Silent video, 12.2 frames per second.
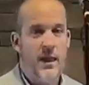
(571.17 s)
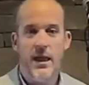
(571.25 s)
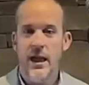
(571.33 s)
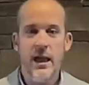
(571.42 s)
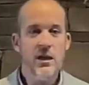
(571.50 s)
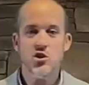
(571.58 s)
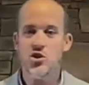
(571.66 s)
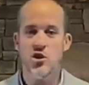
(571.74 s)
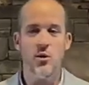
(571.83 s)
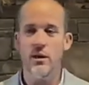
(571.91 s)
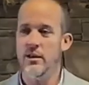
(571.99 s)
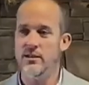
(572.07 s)
He's
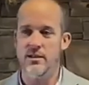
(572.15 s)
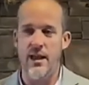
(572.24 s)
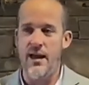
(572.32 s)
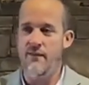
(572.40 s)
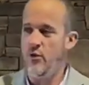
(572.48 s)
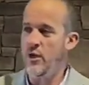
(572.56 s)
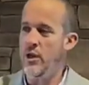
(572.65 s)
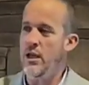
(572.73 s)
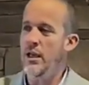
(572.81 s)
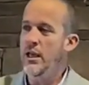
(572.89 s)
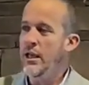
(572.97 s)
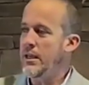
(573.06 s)
showing this every
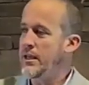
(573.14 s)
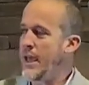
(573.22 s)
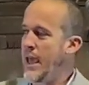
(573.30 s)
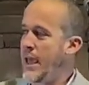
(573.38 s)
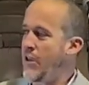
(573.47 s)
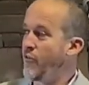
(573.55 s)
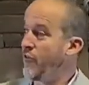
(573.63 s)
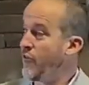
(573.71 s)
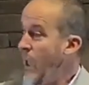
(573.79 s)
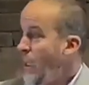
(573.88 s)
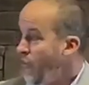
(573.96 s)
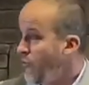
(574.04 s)
day.
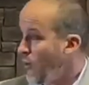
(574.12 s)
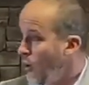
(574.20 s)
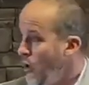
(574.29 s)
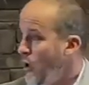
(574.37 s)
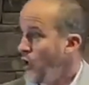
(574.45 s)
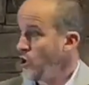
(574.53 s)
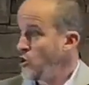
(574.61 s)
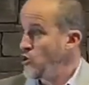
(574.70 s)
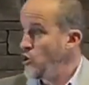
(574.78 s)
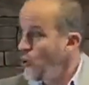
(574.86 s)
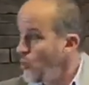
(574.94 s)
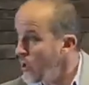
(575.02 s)
Faithful
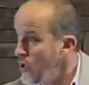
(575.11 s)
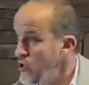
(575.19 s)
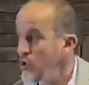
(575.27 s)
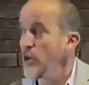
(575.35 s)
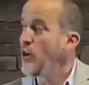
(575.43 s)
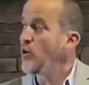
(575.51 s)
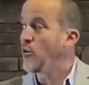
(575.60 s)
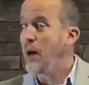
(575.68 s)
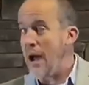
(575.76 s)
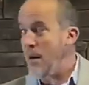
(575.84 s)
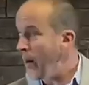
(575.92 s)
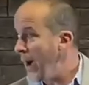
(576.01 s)
Jewish
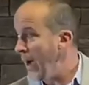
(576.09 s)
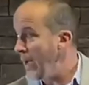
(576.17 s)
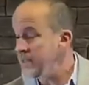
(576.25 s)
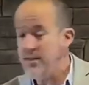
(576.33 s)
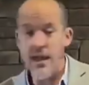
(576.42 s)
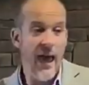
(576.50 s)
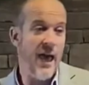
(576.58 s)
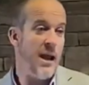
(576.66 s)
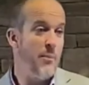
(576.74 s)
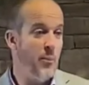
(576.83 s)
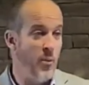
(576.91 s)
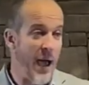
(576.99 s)
rabbis had a
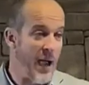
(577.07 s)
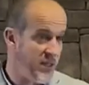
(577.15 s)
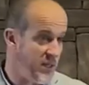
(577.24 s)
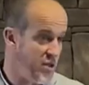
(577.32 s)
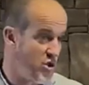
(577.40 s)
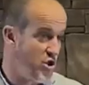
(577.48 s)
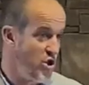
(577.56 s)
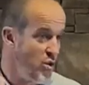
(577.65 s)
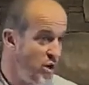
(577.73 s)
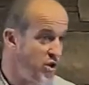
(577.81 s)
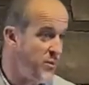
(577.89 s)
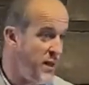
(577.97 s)
practice,
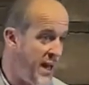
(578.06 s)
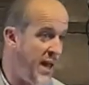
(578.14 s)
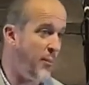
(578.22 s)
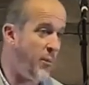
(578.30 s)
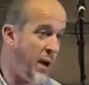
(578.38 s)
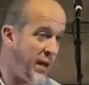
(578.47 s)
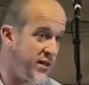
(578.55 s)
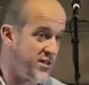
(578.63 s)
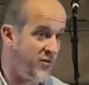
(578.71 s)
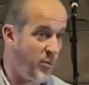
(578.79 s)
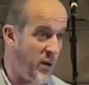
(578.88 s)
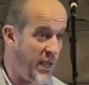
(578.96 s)
Jewish men had a practice
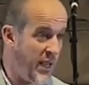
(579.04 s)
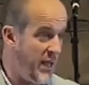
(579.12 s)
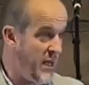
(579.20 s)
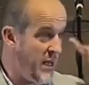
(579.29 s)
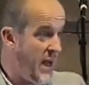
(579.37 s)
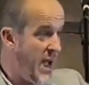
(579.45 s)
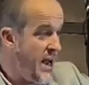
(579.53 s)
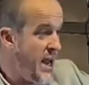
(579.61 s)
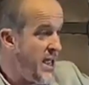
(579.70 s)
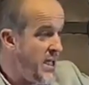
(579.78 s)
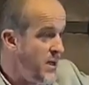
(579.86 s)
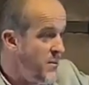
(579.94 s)
of praying at 9
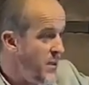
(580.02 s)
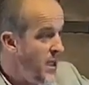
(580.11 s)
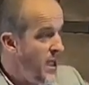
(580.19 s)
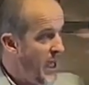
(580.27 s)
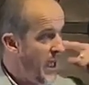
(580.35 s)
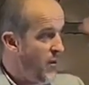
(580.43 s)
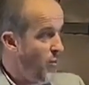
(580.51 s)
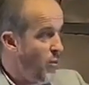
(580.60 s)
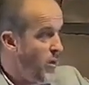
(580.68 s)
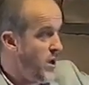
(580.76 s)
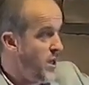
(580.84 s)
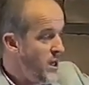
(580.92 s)
a.m., at
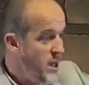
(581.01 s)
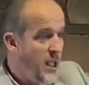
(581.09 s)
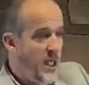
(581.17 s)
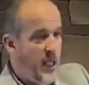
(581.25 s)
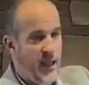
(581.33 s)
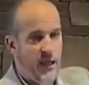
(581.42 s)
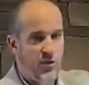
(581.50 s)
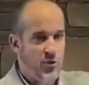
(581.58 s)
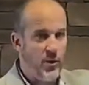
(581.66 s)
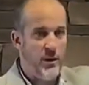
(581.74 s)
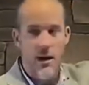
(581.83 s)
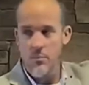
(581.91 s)
1, and at
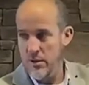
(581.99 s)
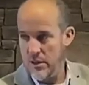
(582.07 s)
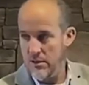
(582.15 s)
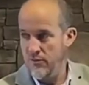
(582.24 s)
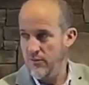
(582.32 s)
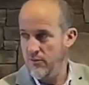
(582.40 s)
3, I believe.